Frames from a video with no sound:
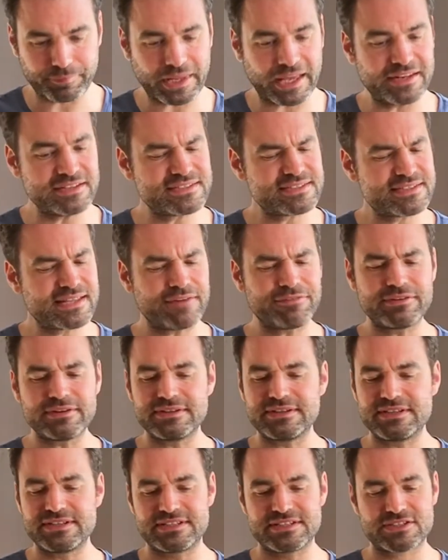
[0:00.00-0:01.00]
It is
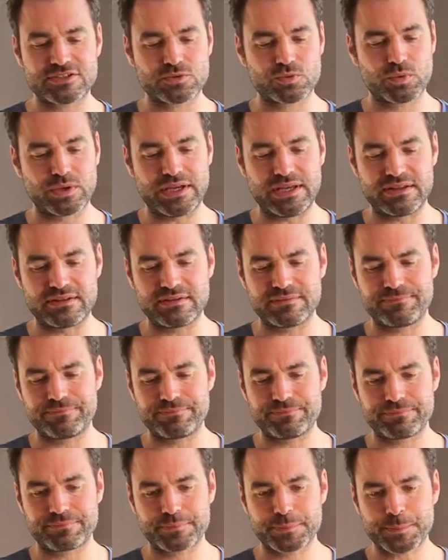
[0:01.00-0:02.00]
definitely sweet.
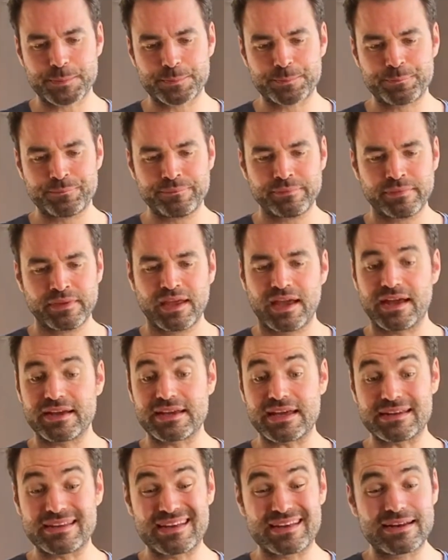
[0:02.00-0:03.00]
I
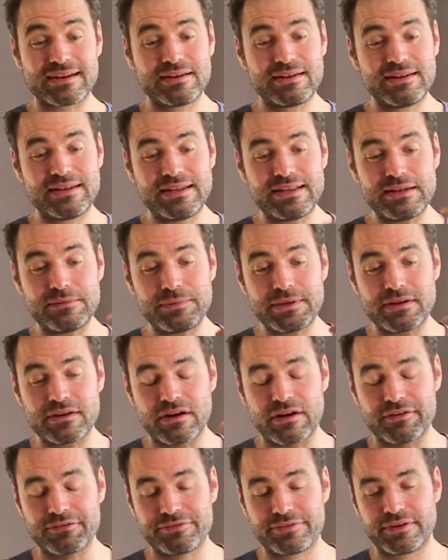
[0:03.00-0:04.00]
get a little bit
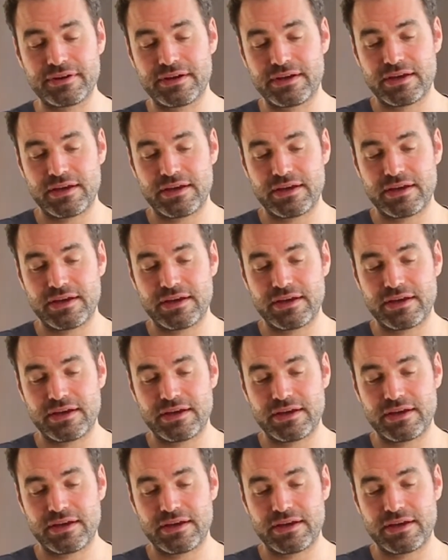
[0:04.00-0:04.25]
of